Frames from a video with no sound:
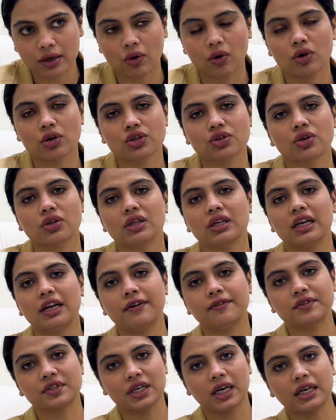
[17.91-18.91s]
Also on the
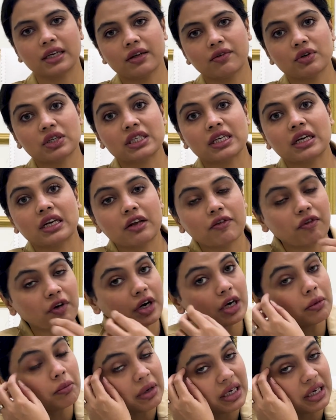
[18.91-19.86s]
left side there was significant